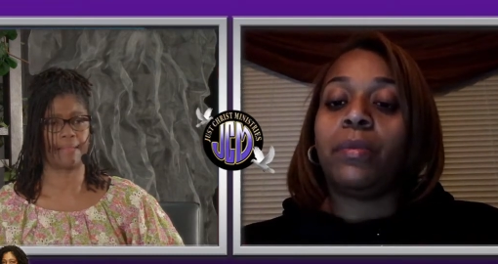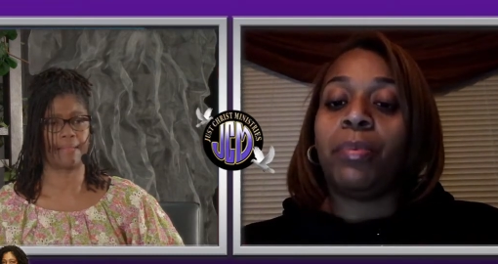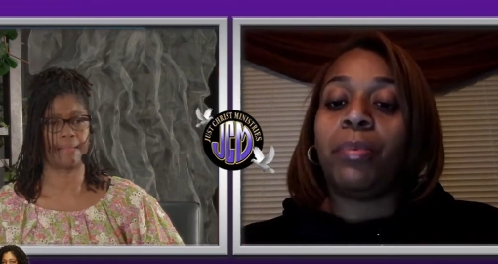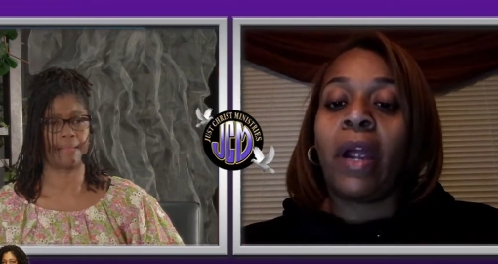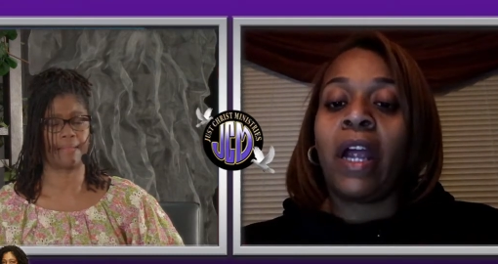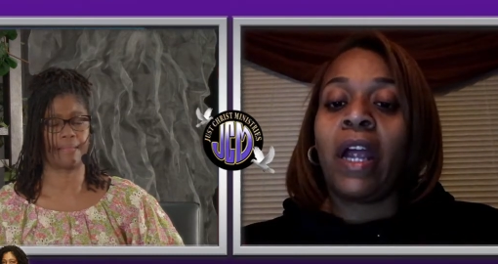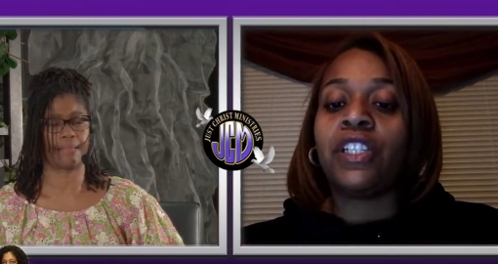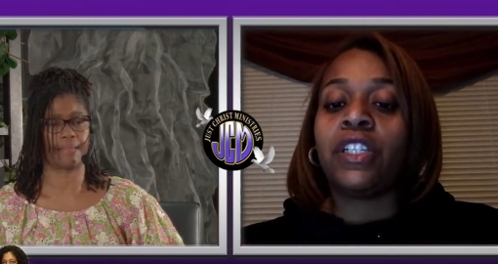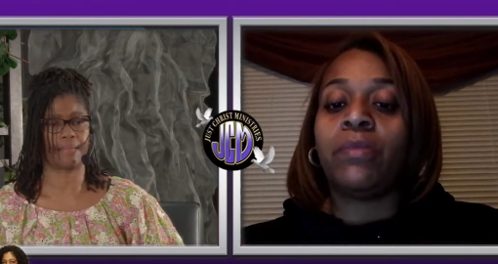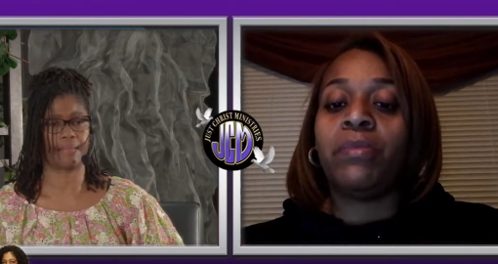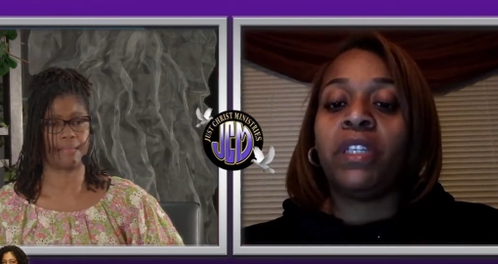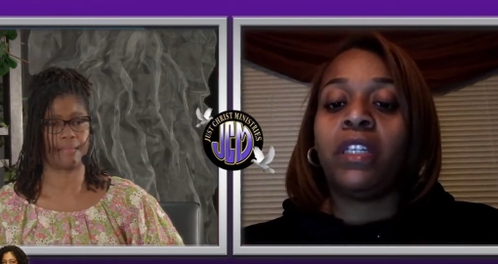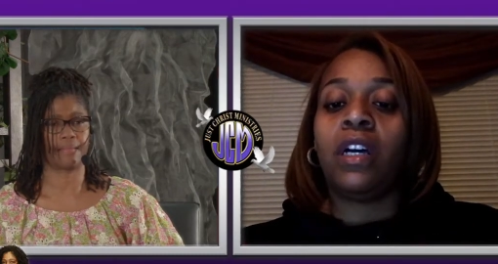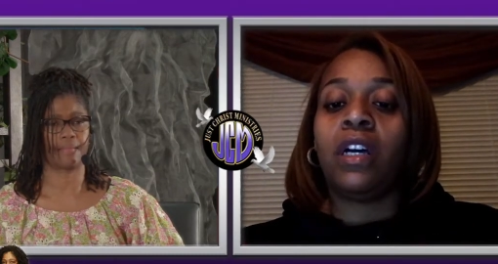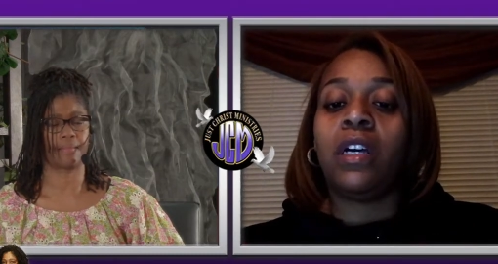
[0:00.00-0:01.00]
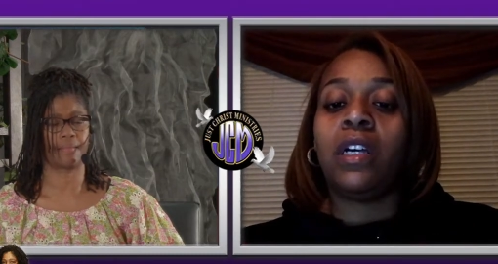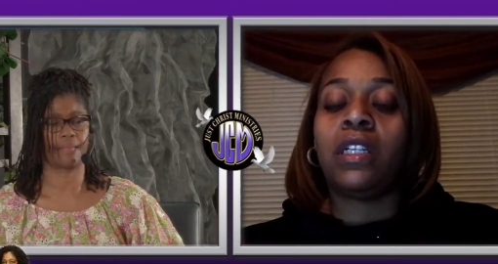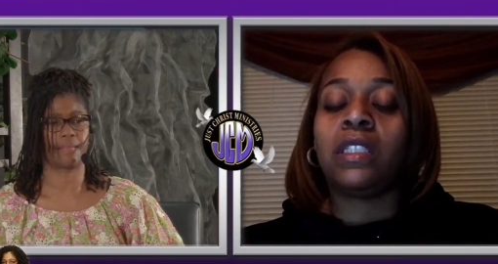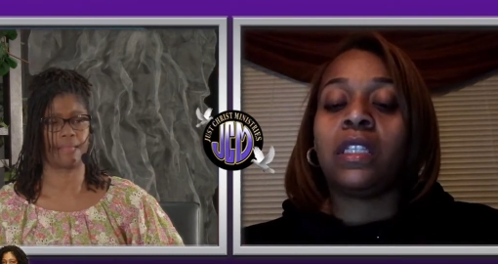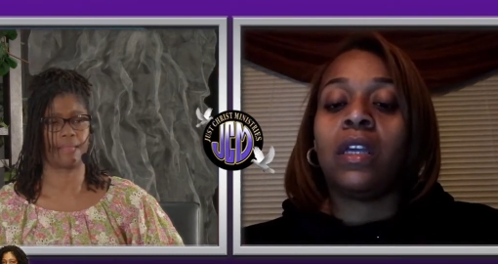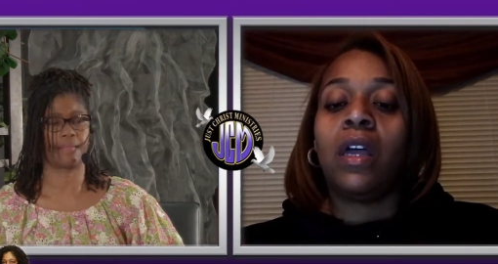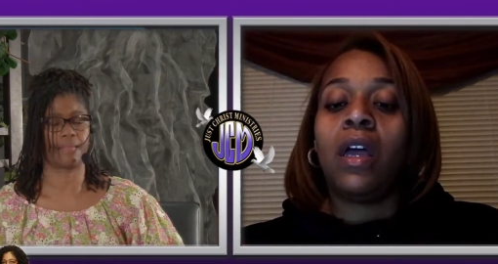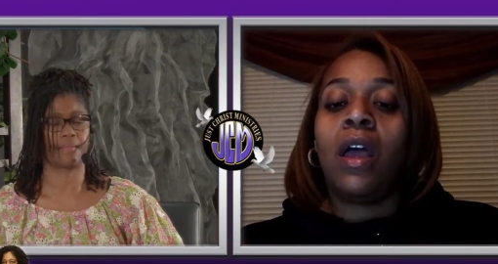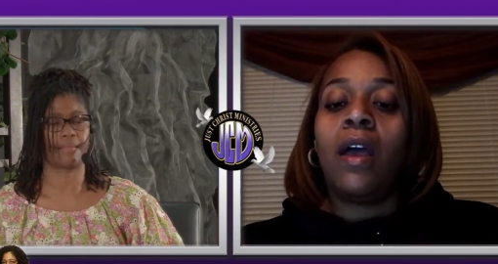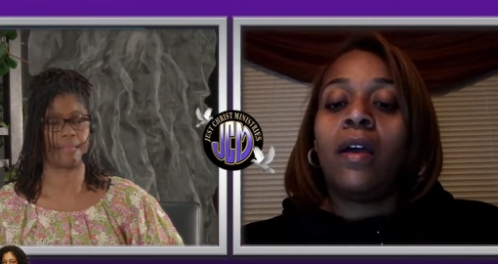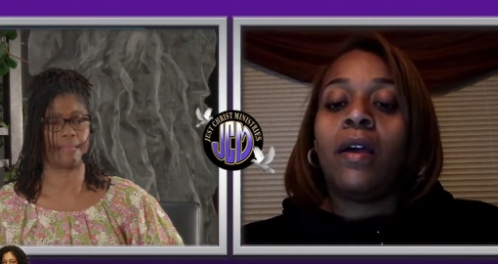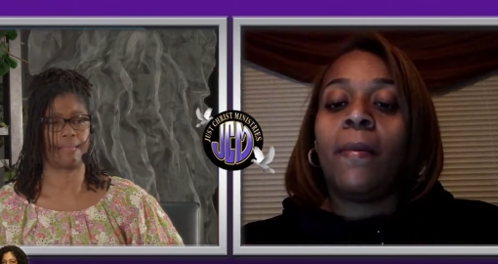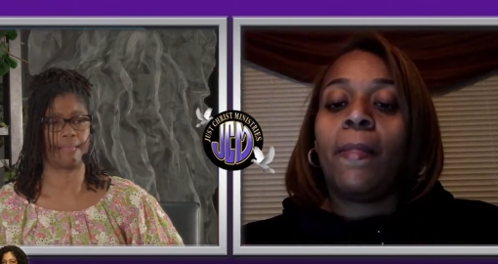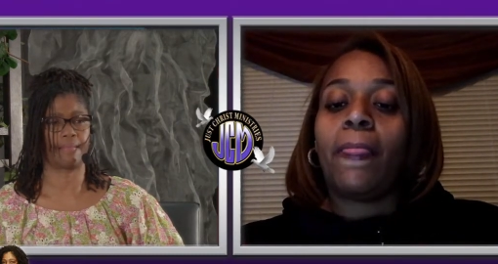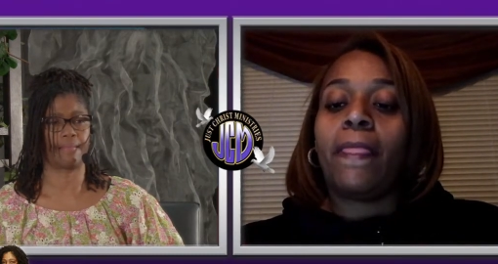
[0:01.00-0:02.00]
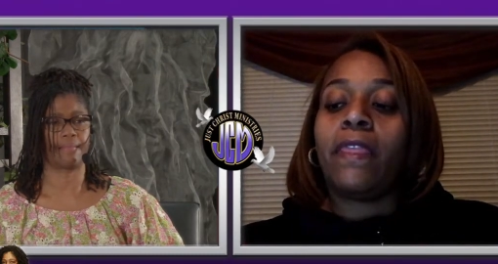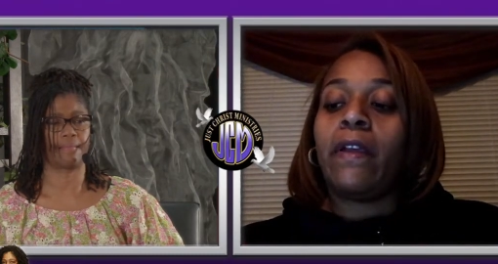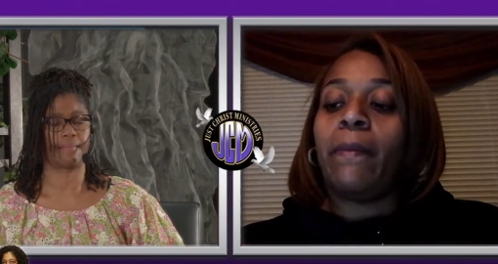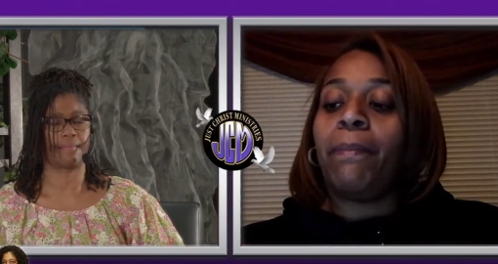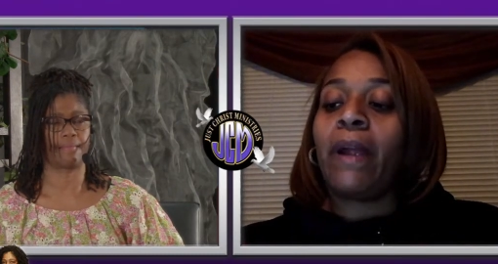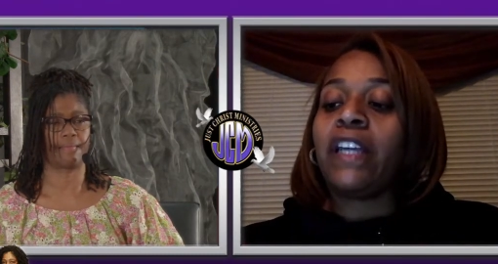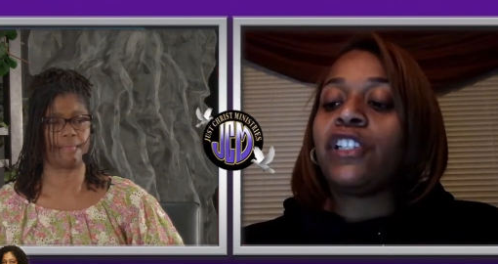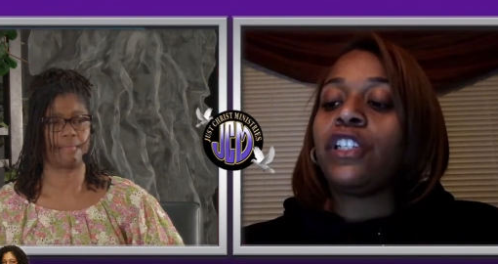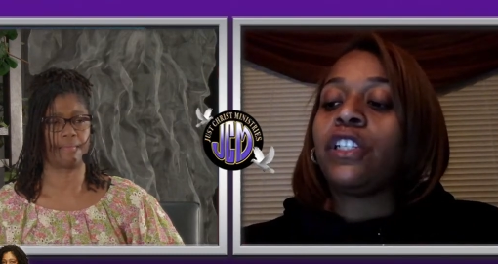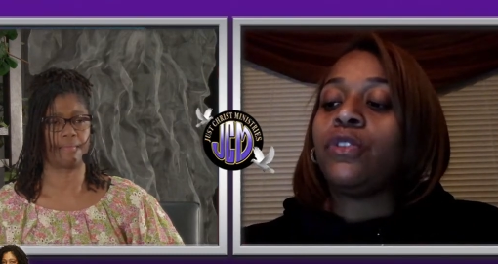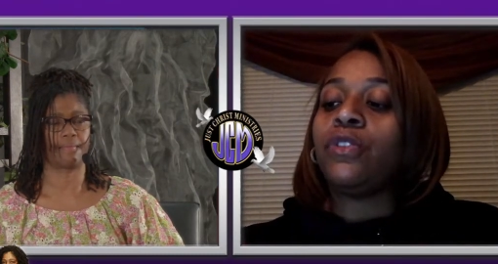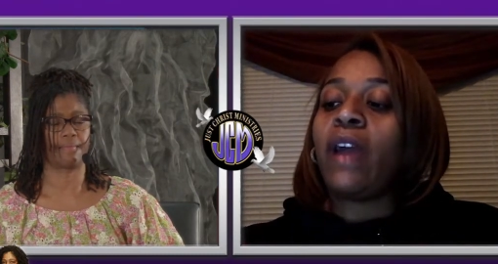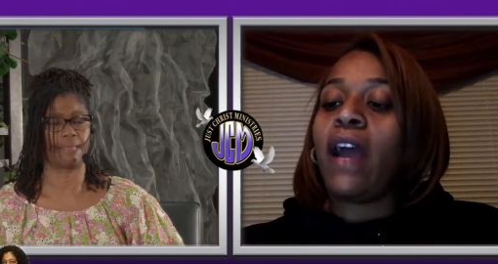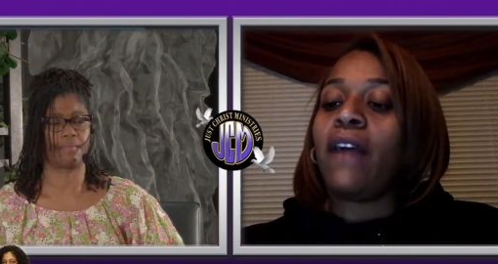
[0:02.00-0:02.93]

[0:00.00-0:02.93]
Speaker 1: depression because depression